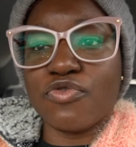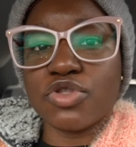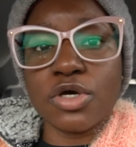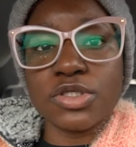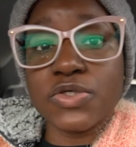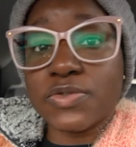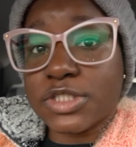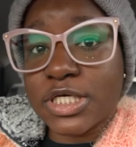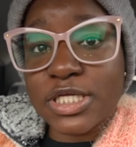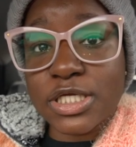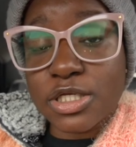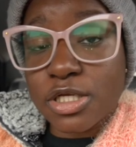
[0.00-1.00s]
for those who
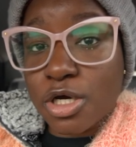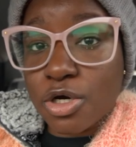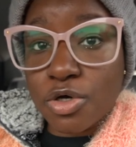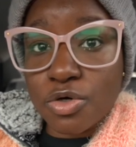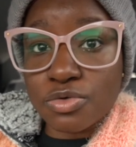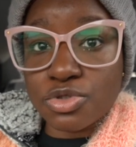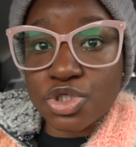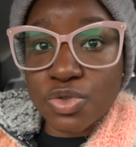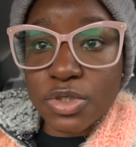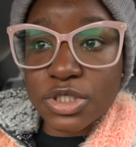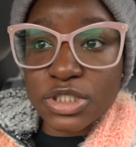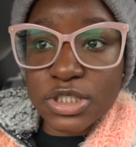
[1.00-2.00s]
didn't know,
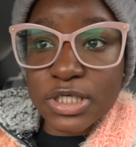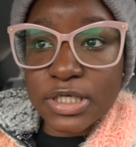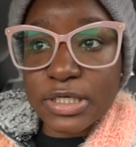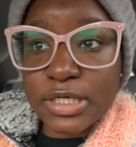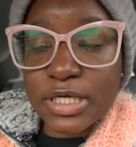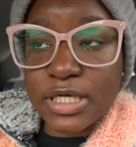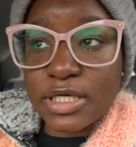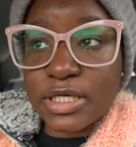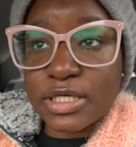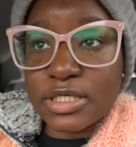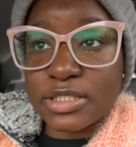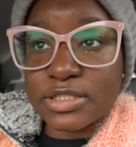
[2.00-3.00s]
Georgia
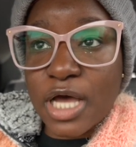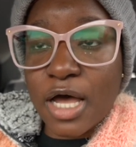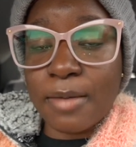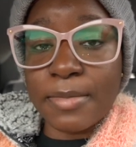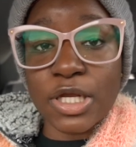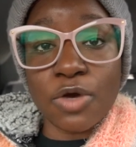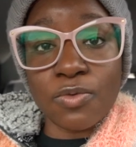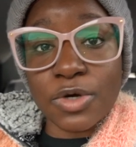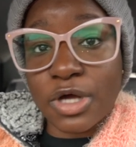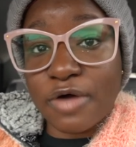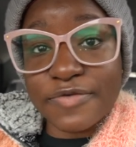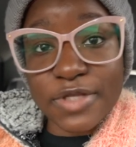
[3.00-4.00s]
is um, in a
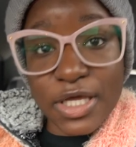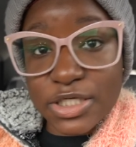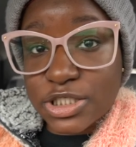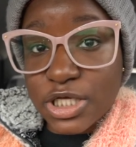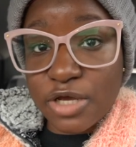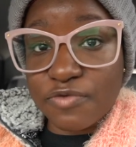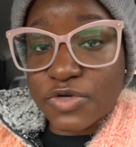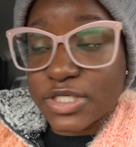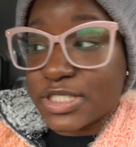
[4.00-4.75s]
runoff election for